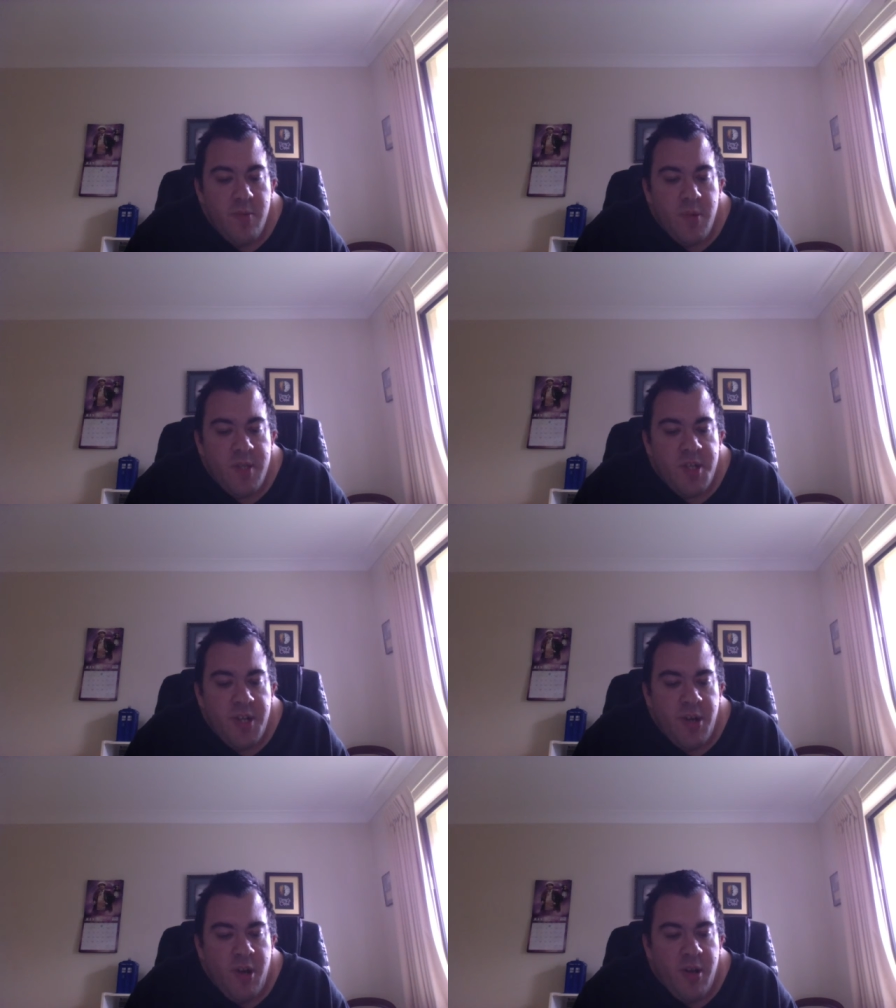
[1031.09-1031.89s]
Was
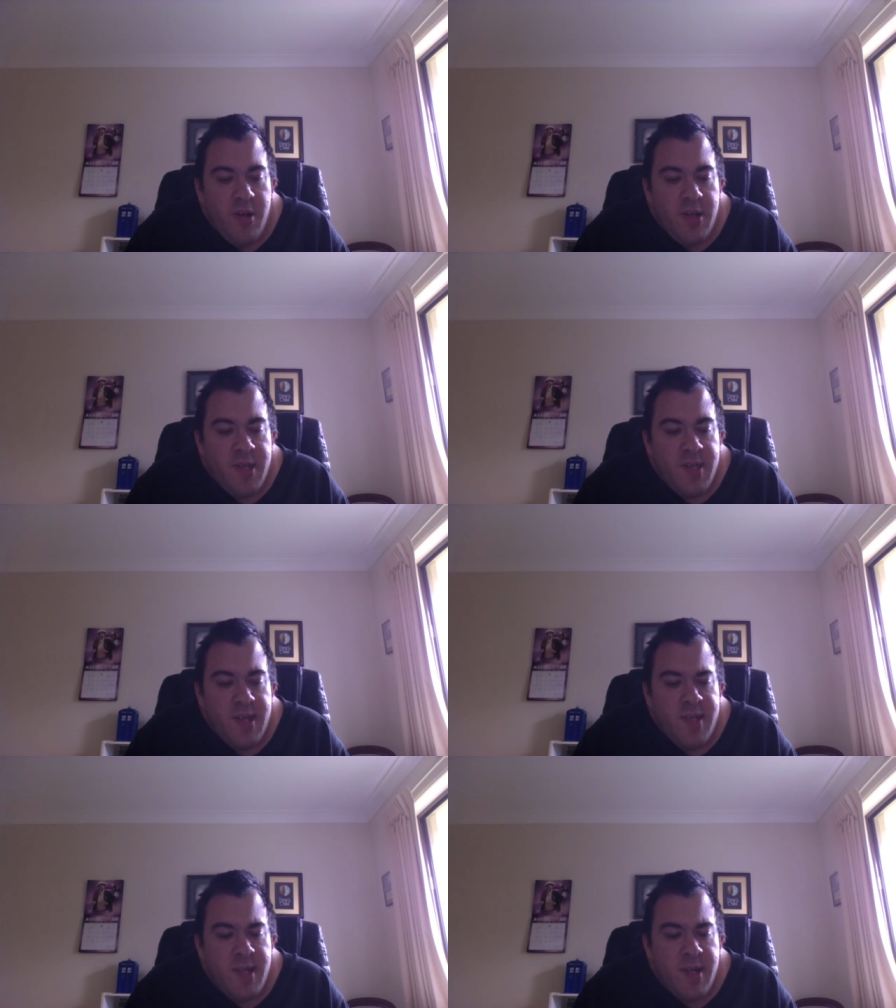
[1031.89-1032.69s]
she not, as
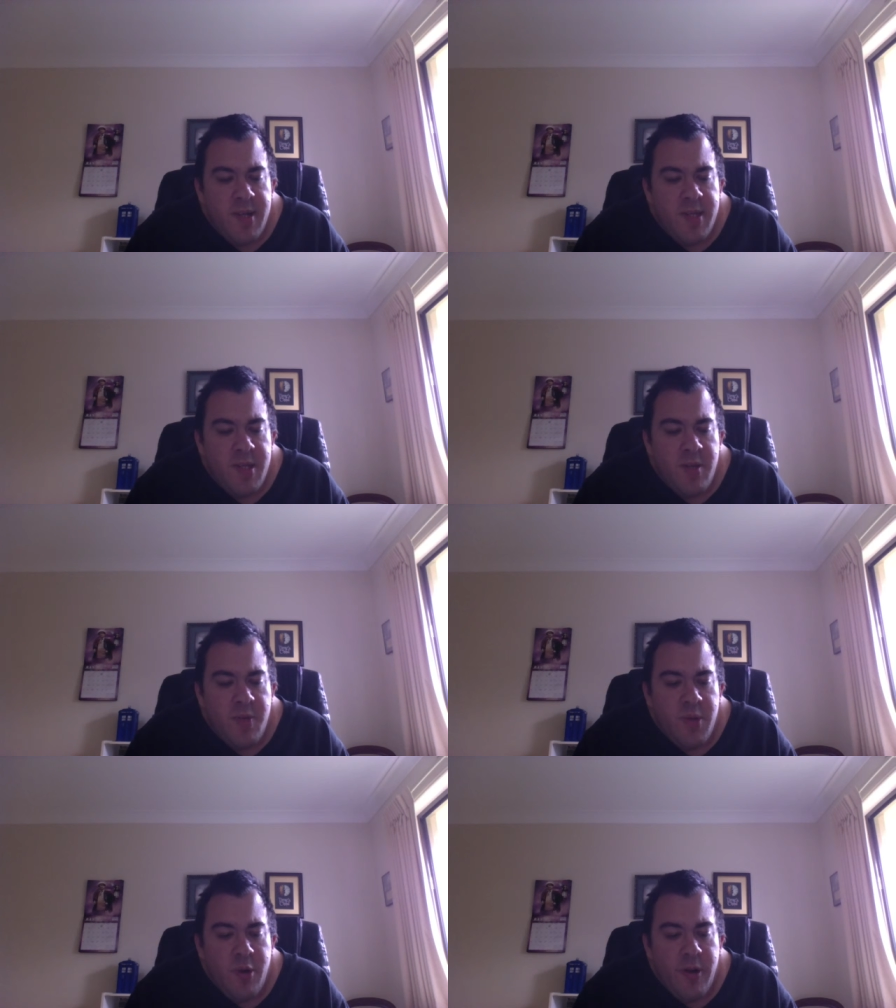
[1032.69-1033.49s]
Stacey had
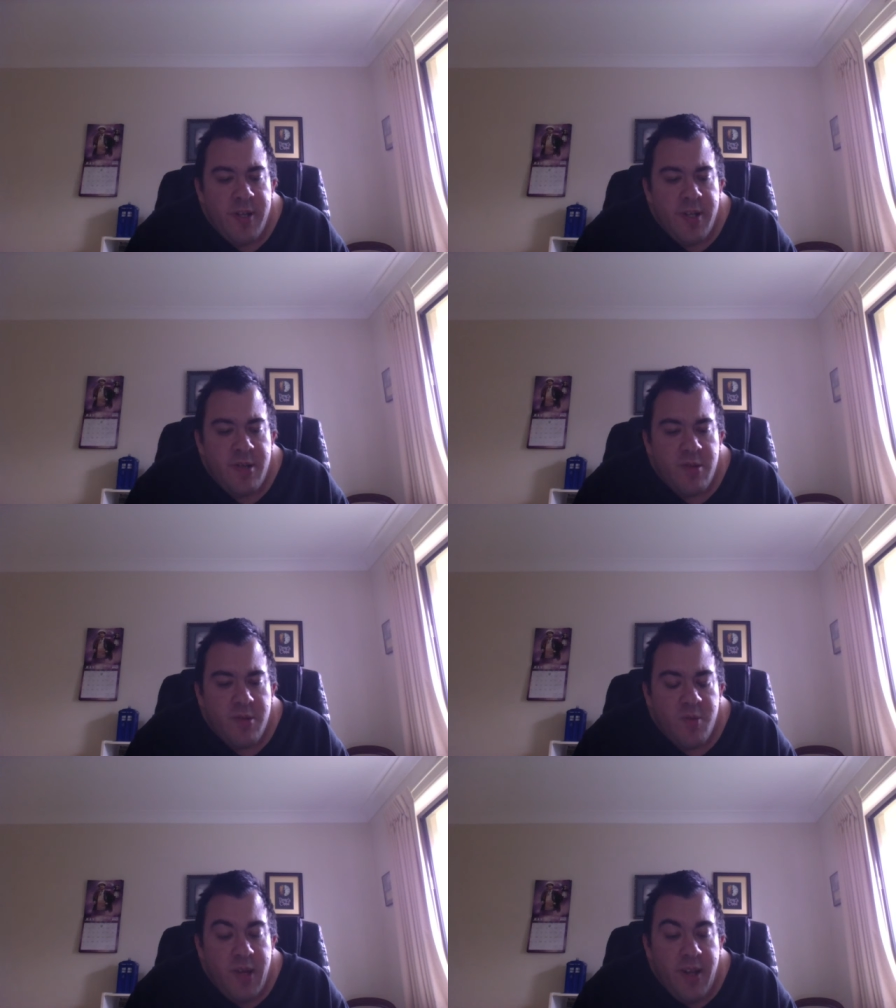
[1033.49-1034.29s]
assumed, her
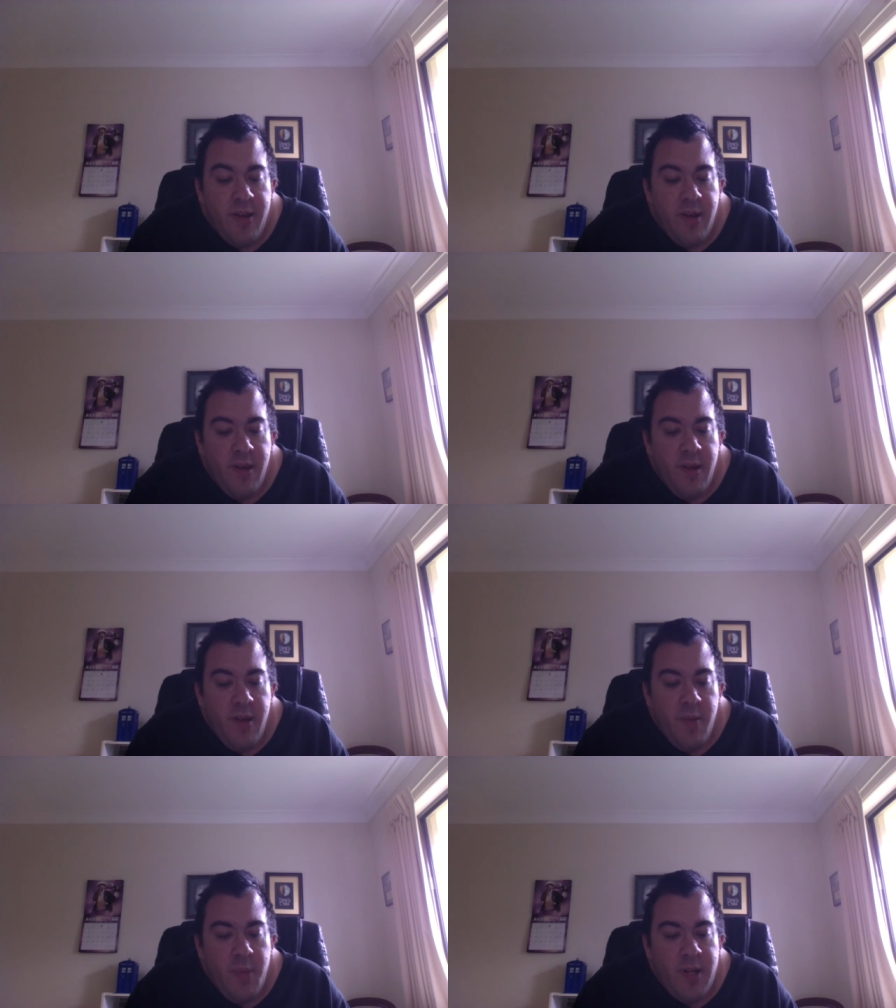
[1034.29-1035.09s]
identical twin,
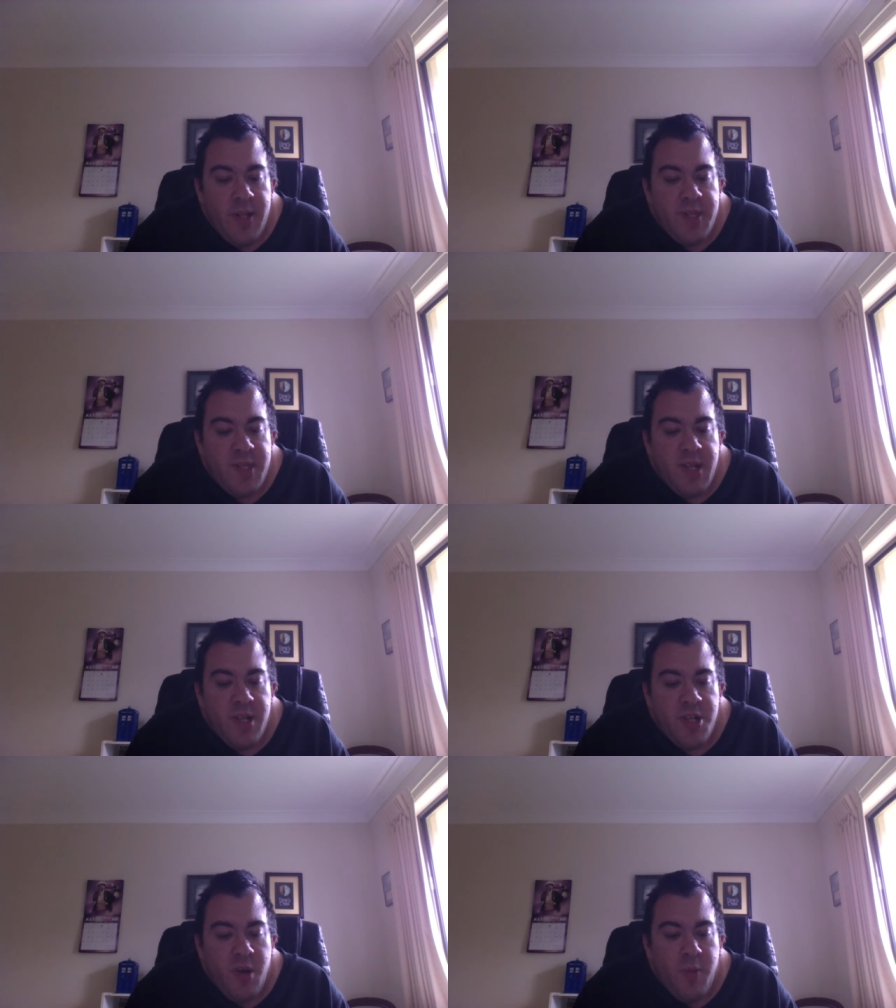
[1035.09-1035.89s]
but instead
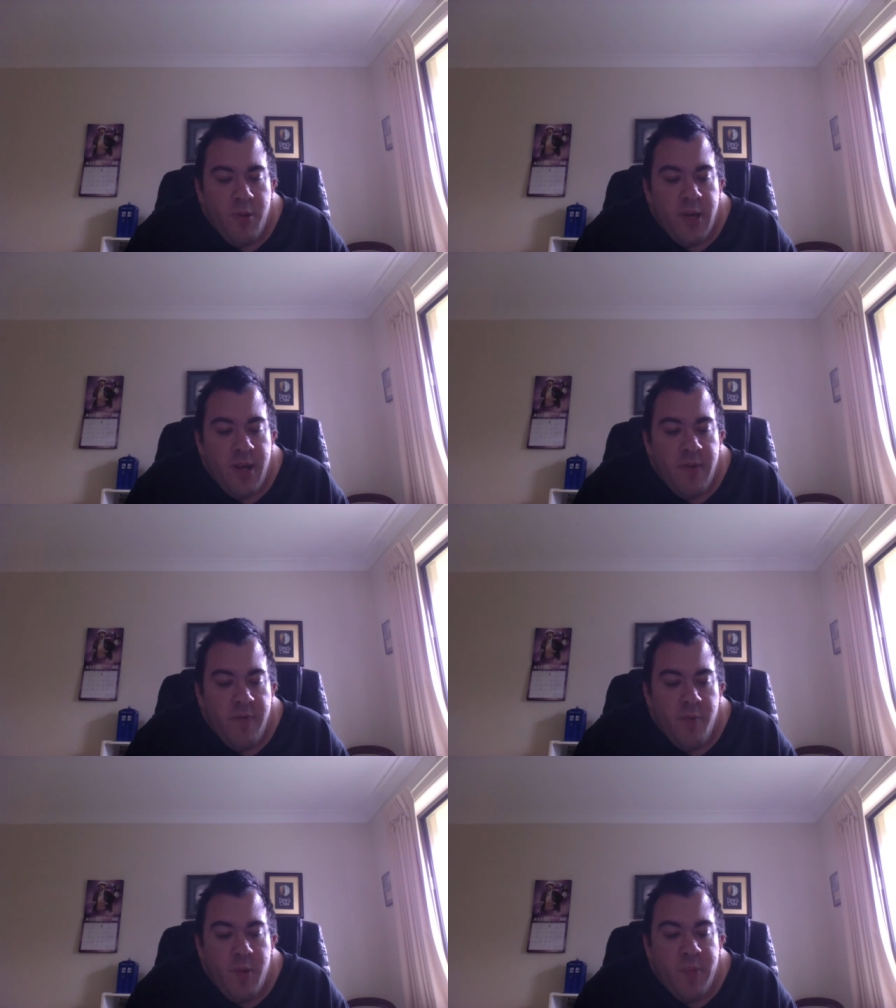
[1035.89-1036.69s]
a doppelganger
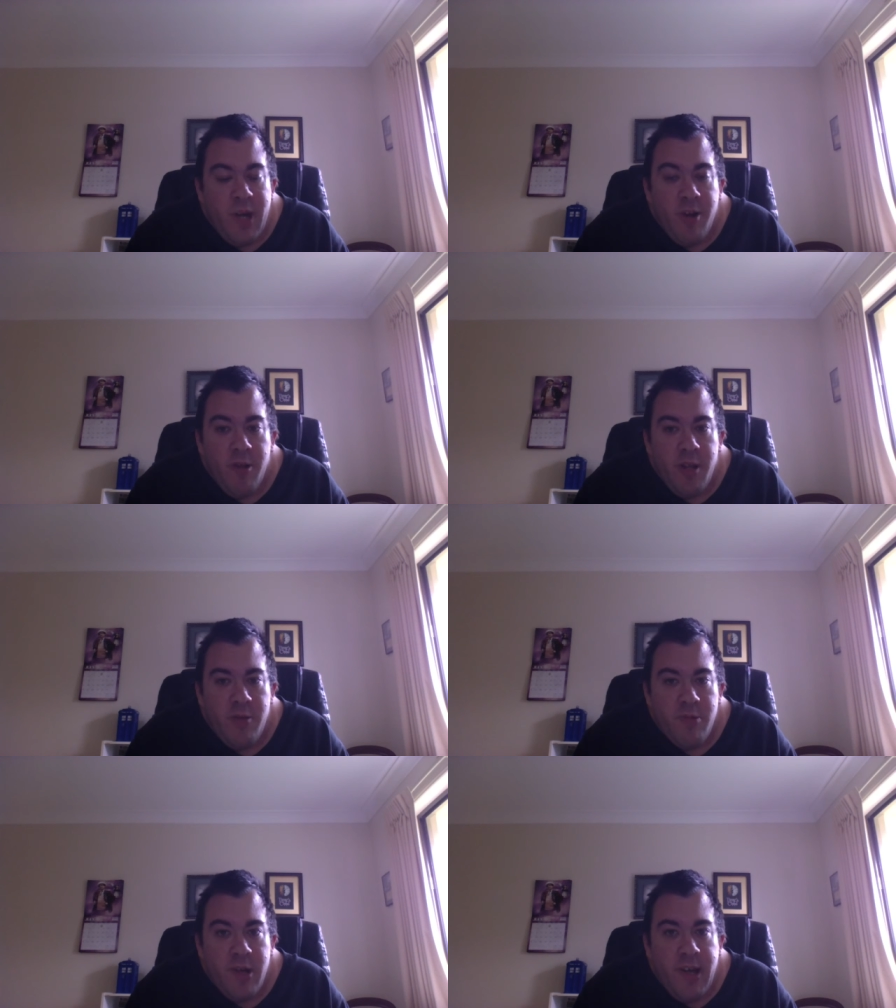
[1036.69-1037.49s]
from a parallel
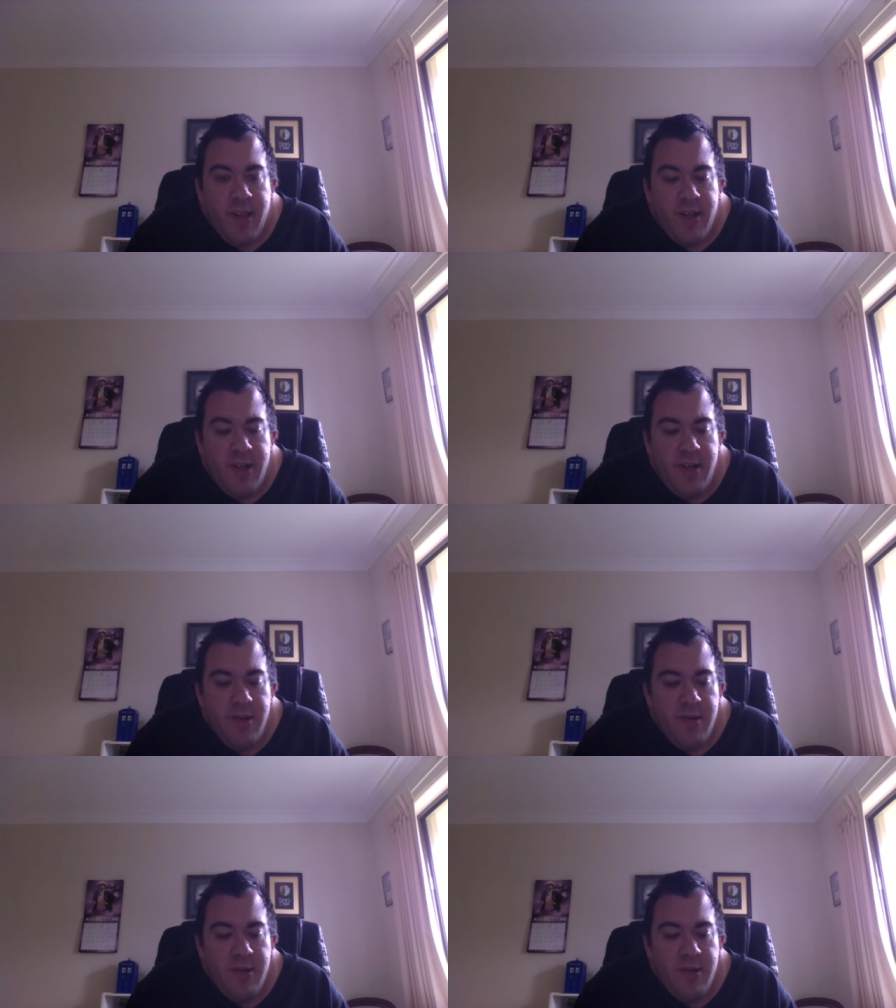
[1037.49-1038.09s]
reality?